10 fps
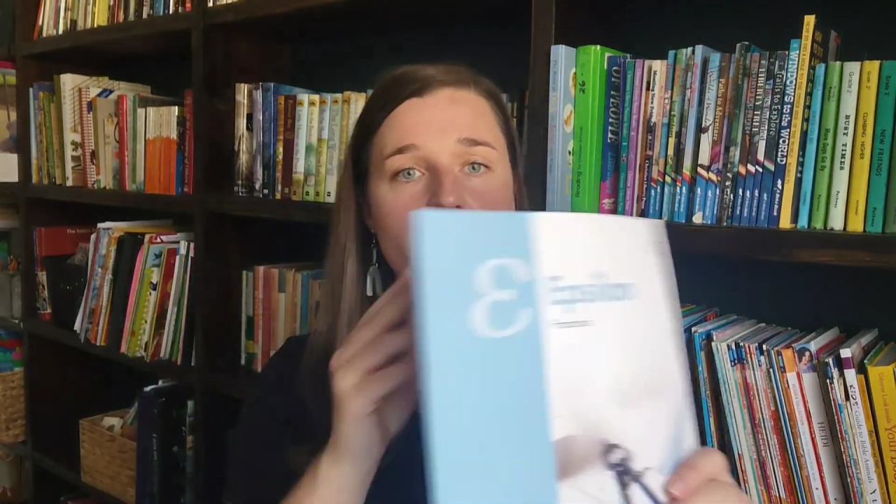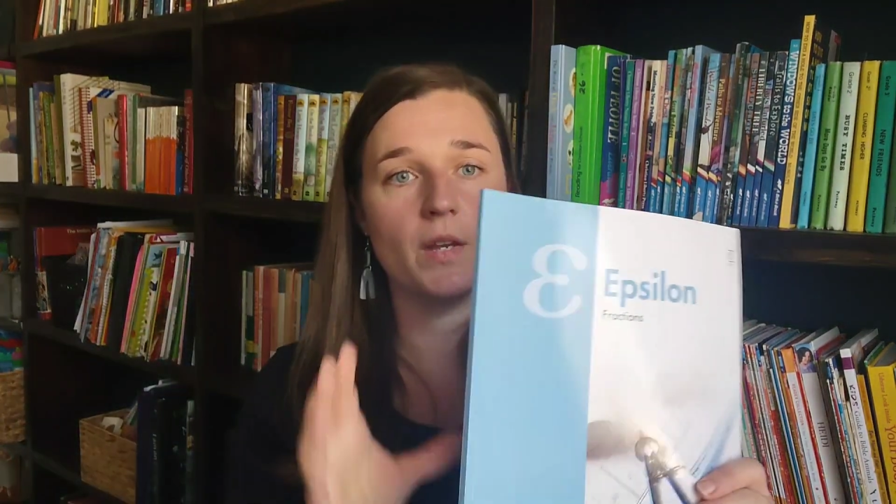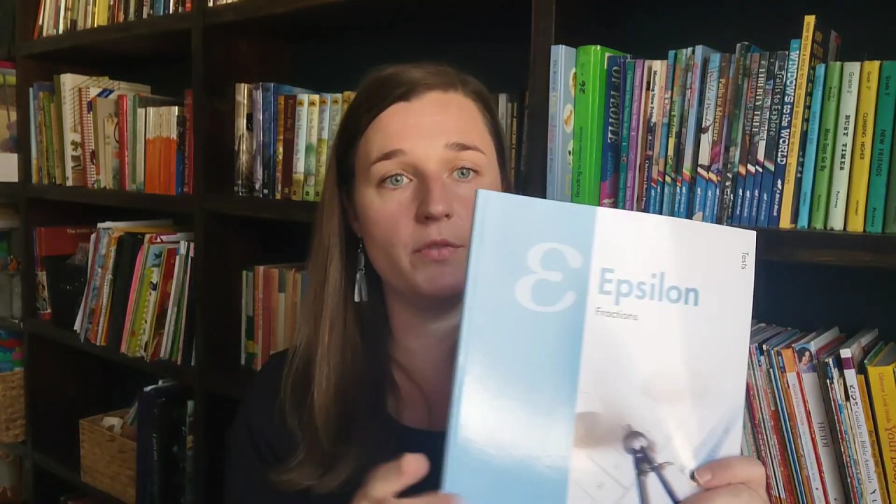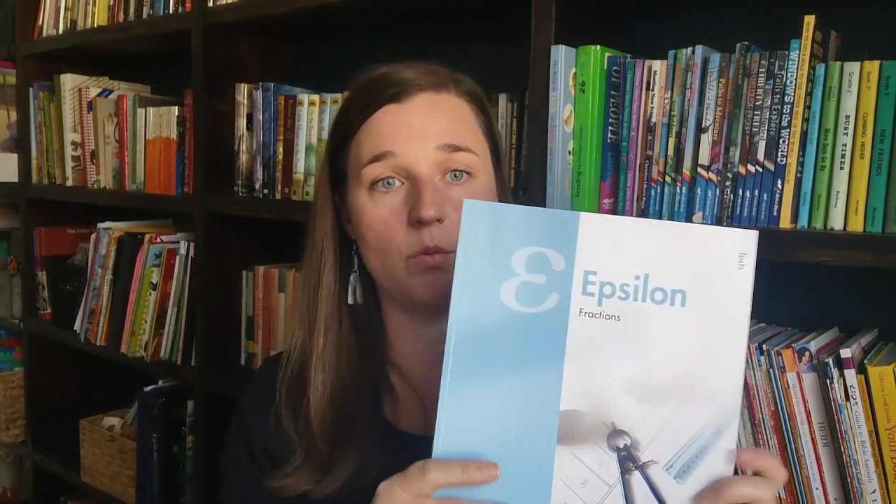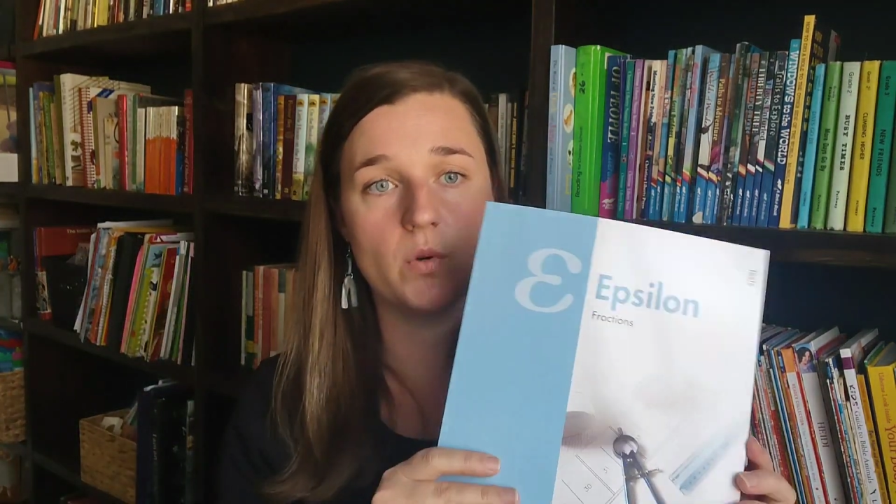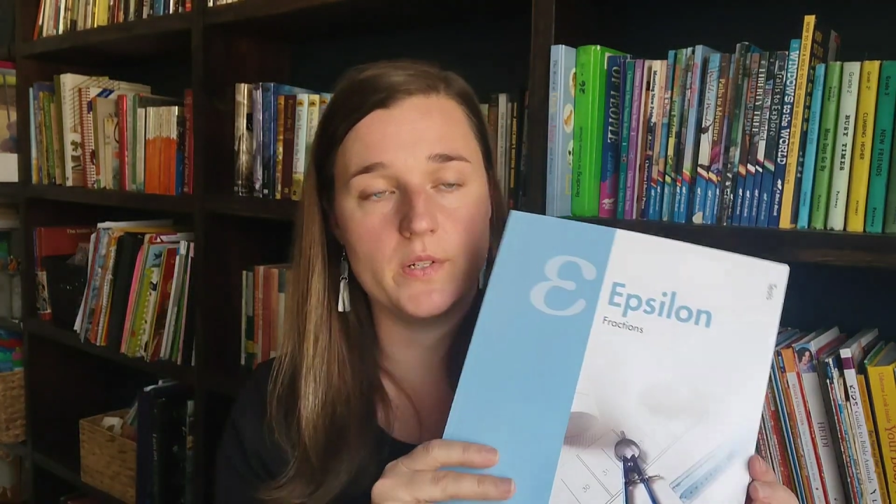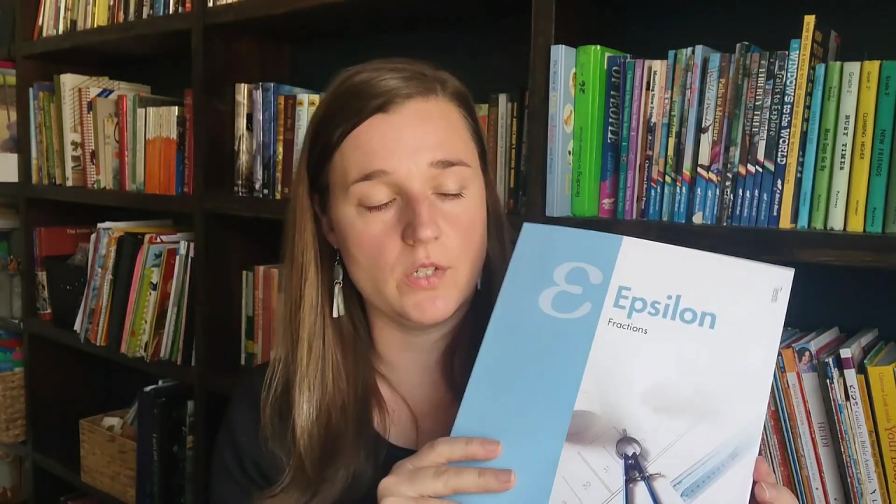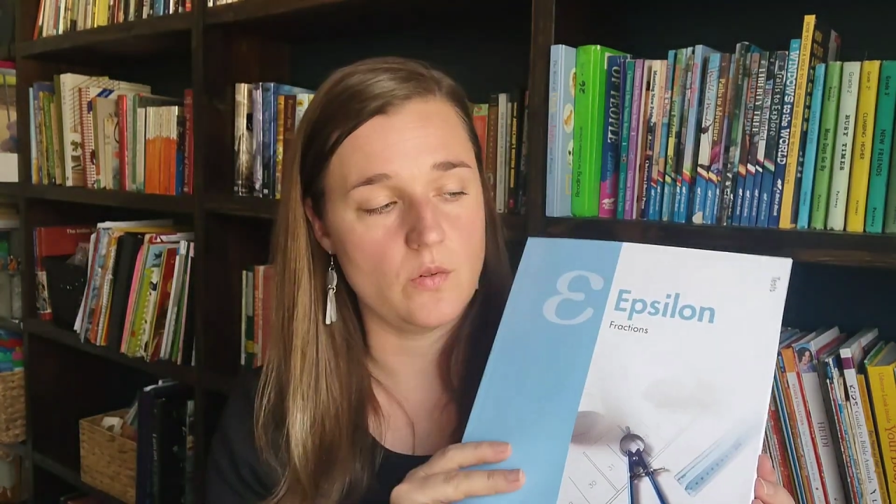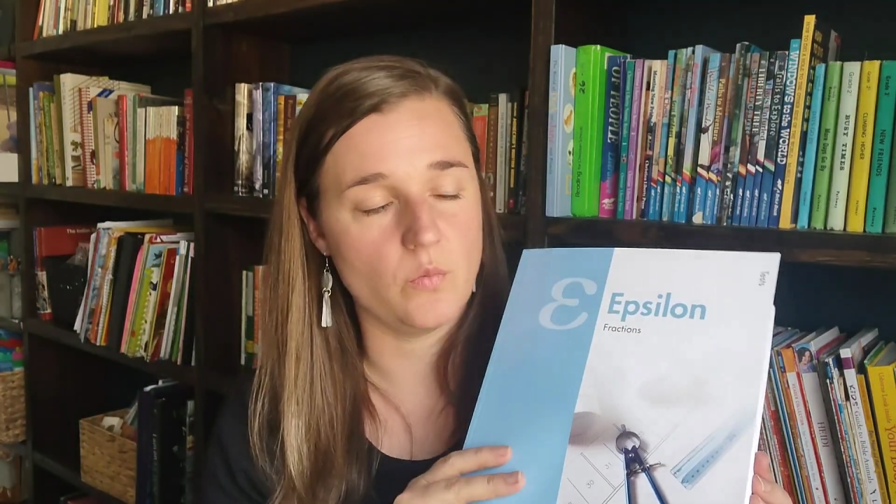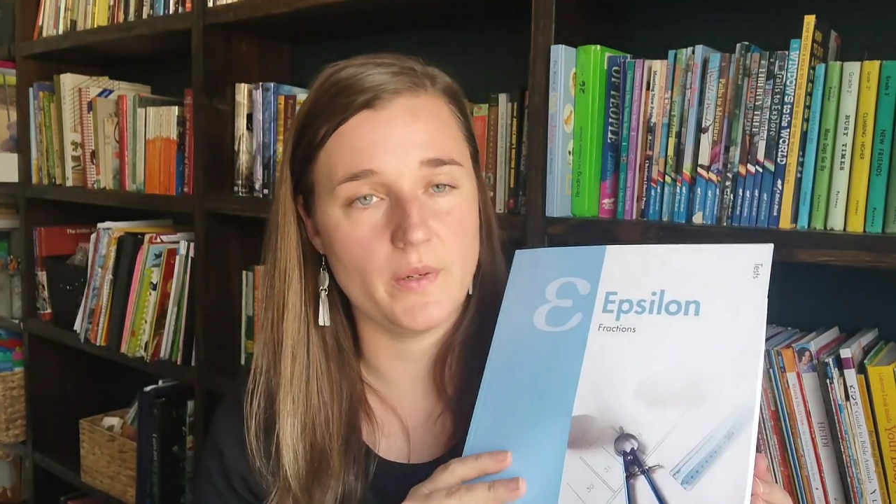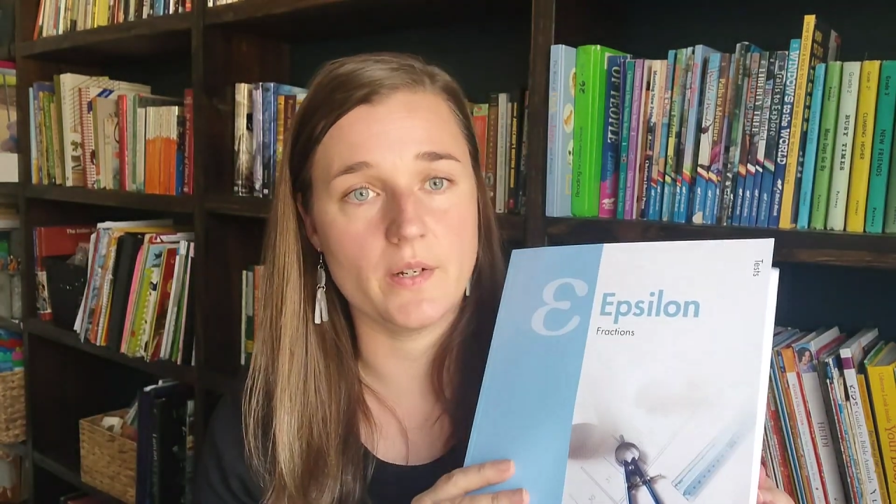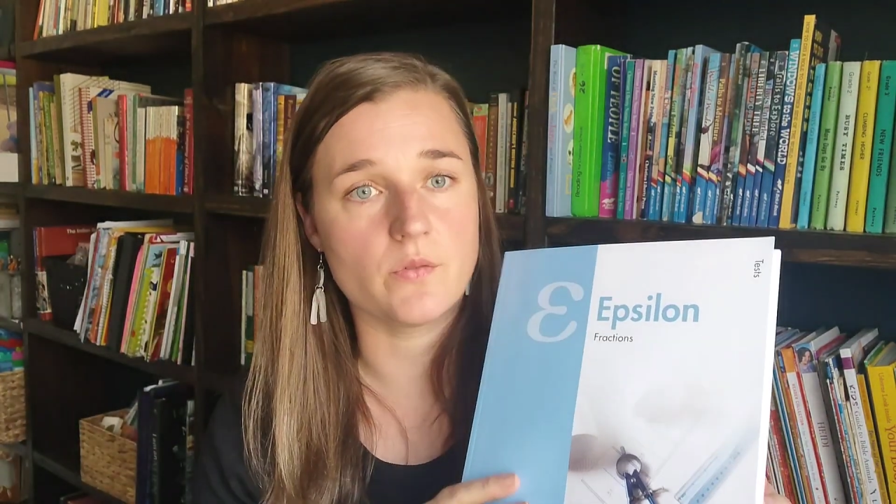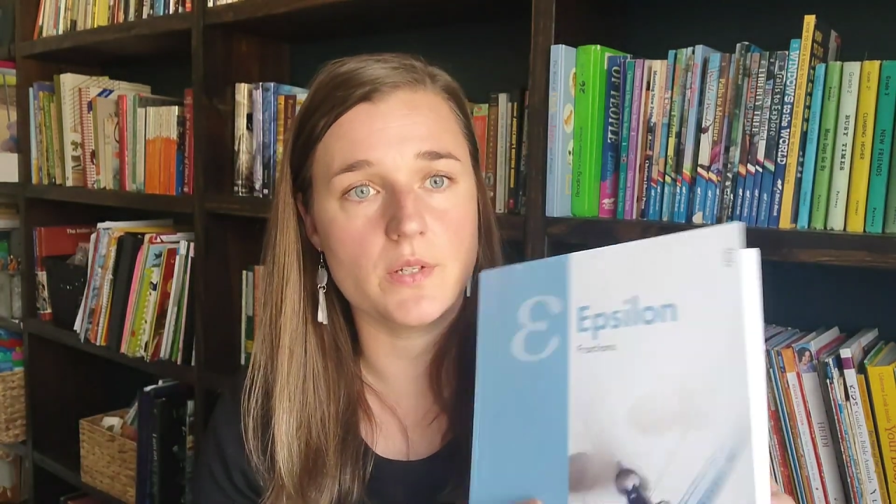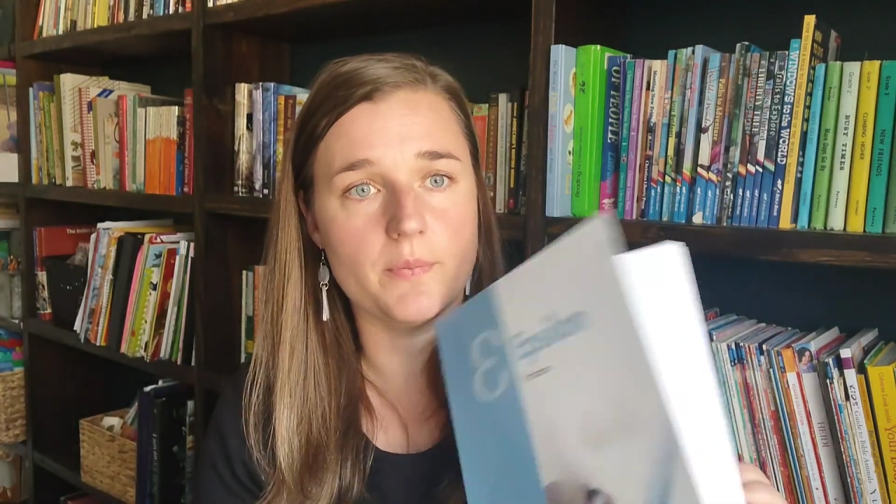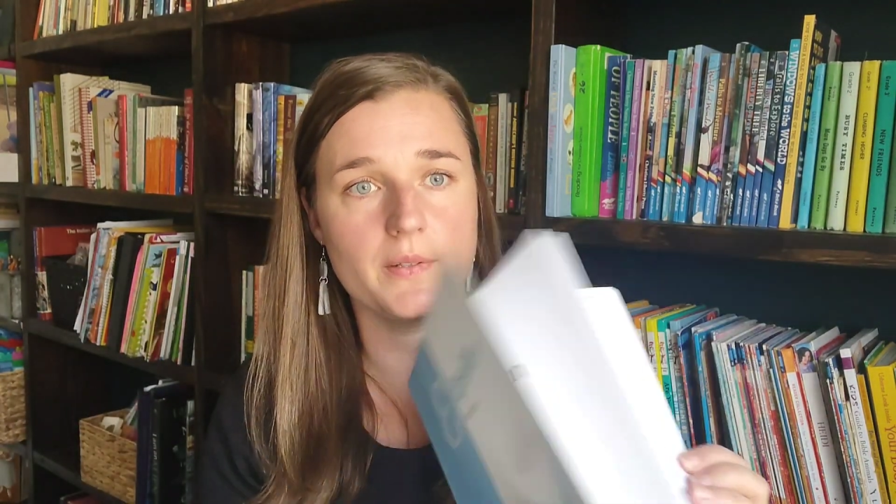if you want to. We
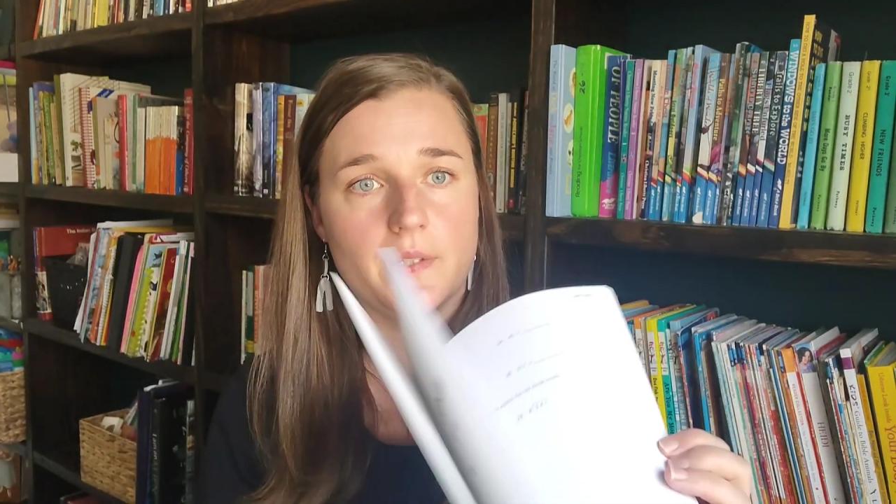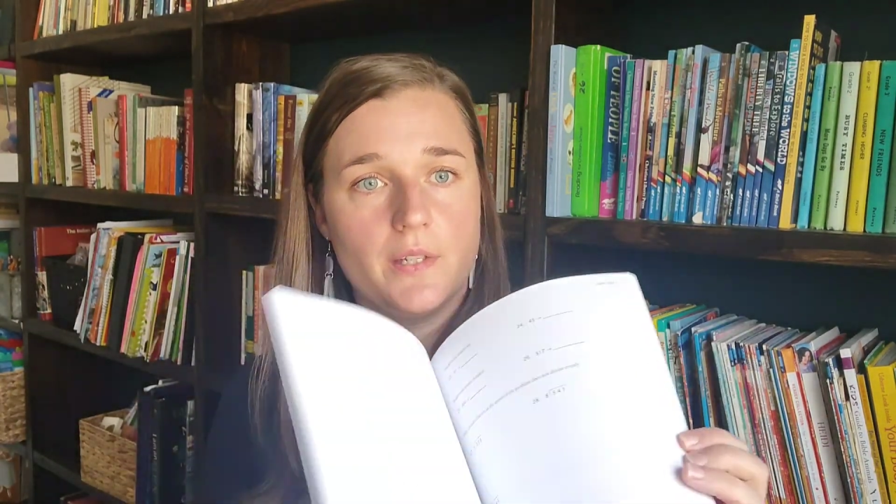don't typically